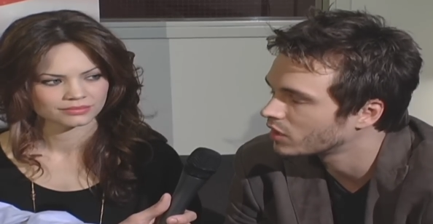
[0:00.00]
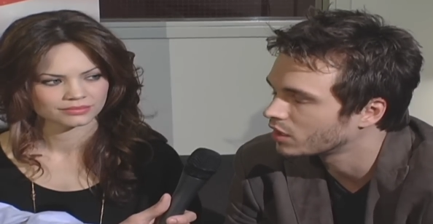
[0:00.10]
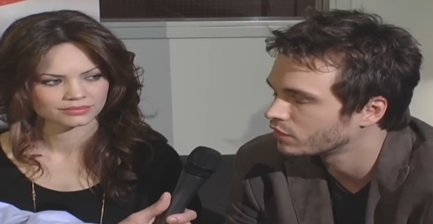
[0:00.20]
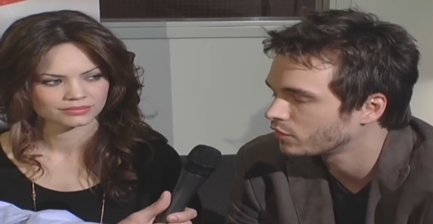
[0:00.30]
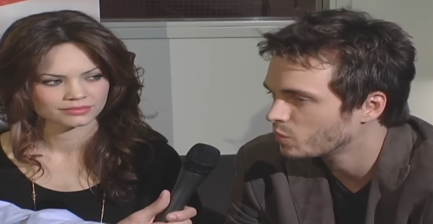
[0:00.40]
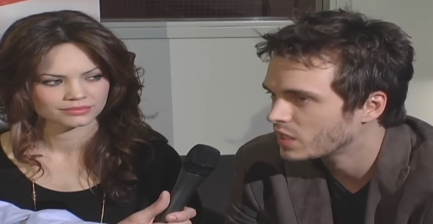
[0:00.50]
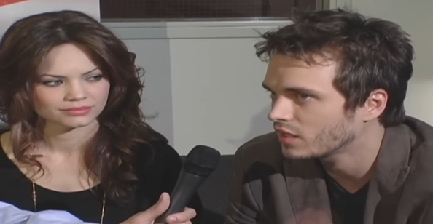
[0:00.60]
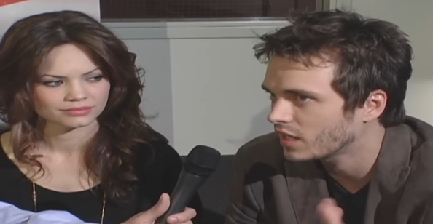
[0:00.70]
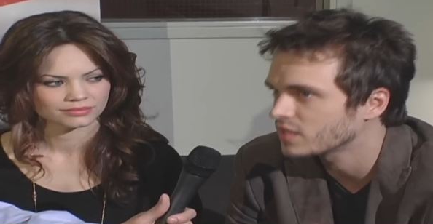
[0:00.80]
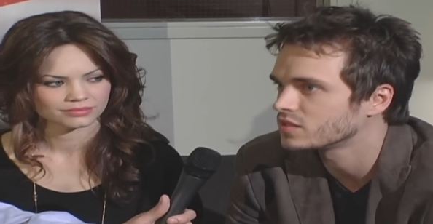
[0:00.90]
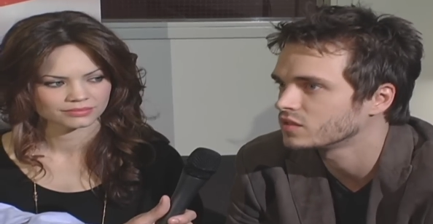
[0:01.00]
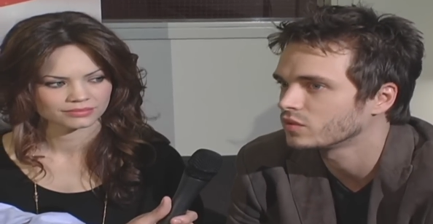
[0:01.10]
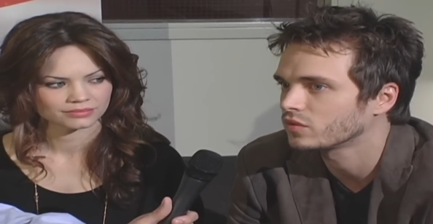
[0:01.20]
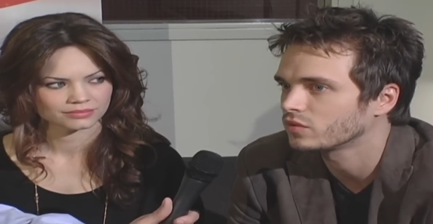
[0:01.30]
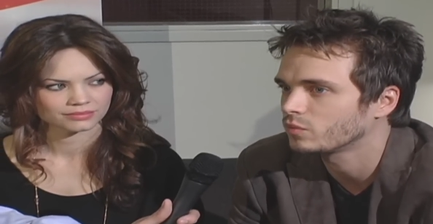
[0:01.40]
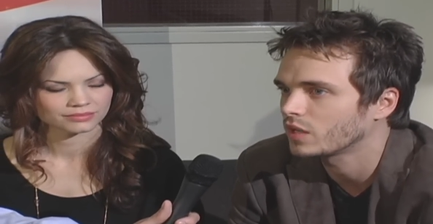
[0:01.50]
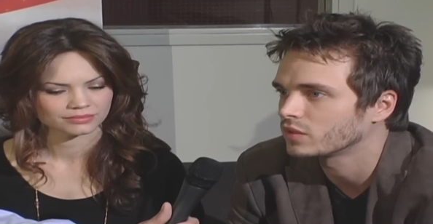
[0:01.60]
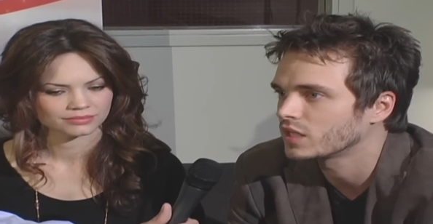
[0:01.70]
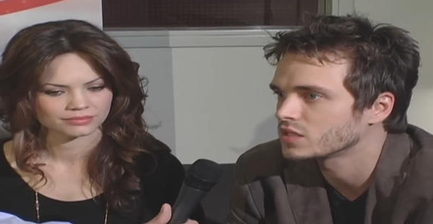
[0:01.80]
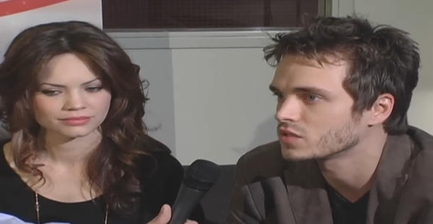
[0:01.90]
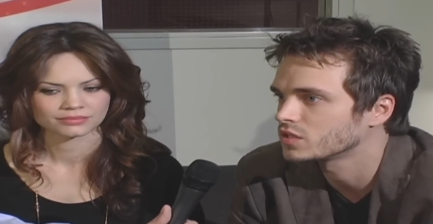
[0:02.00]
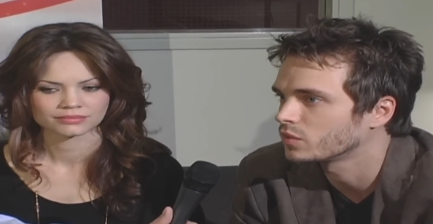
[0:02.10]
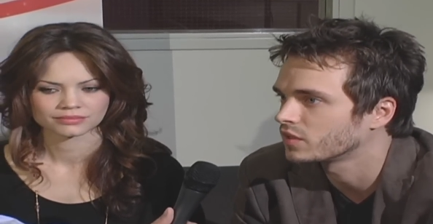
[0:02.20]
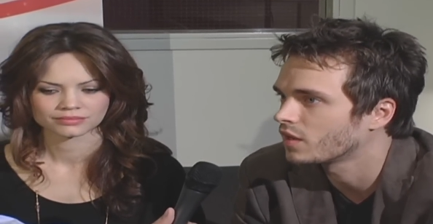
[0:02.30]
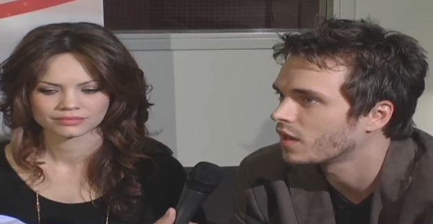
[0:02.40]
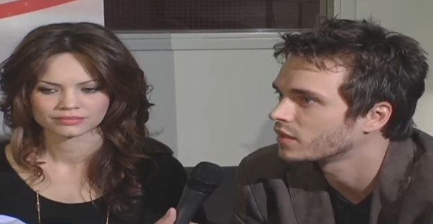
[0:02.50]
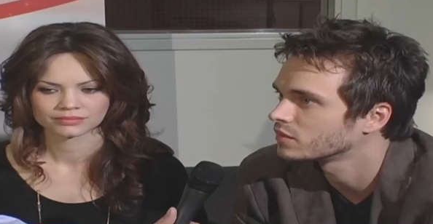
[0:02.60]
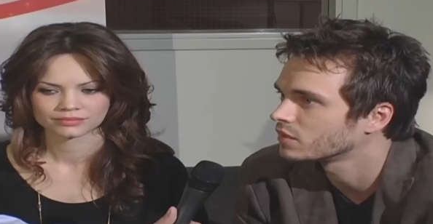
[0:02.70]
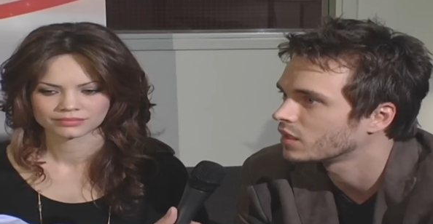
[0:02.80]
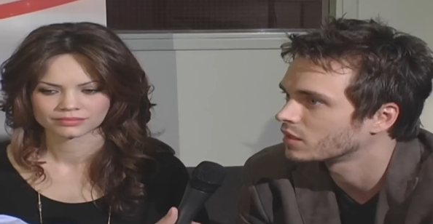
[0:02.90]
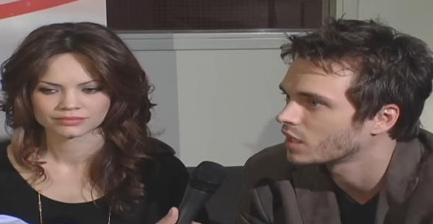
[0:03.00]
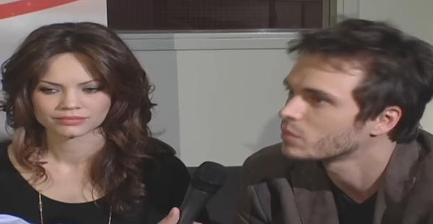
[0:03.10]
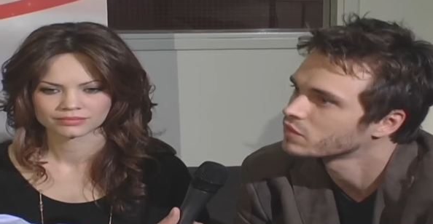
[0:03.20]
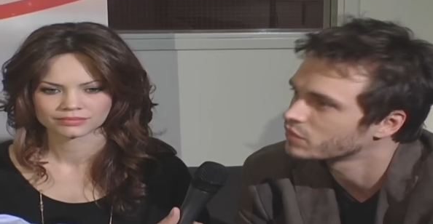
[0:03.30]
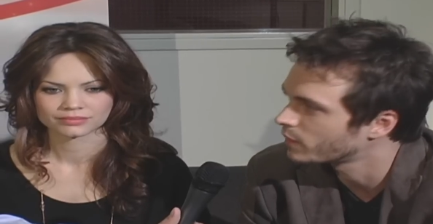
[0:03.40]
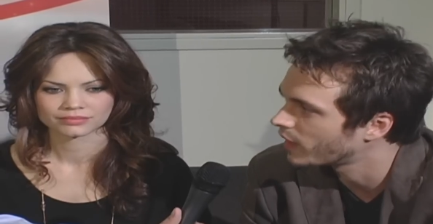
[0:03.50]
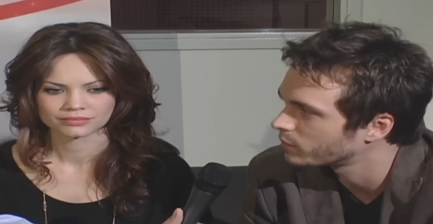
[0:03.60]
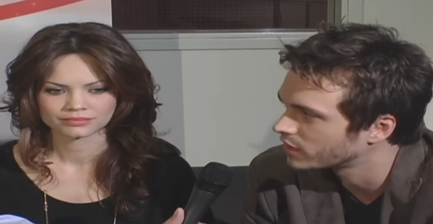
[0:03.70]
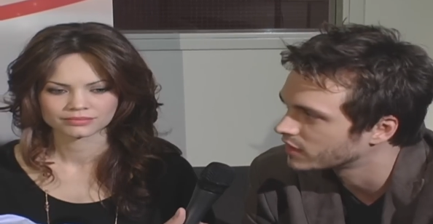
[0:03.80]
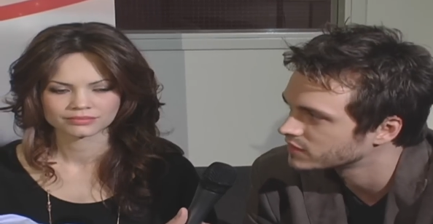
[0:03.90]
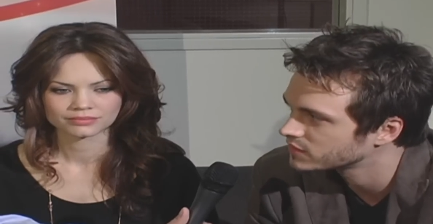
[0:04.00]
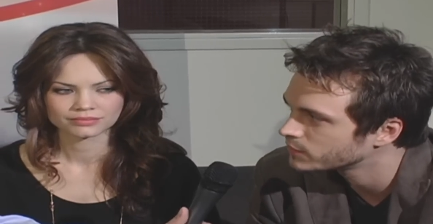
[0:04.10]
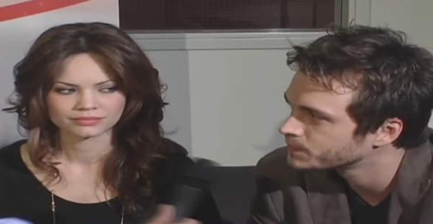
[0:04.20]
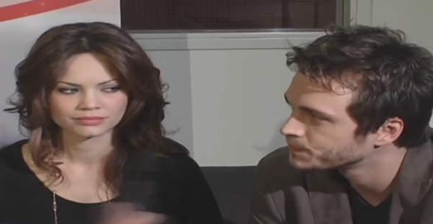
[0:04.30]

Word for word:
Speaker 1: Uh, for me, it has to do with my relationship with God and, and coming from that place.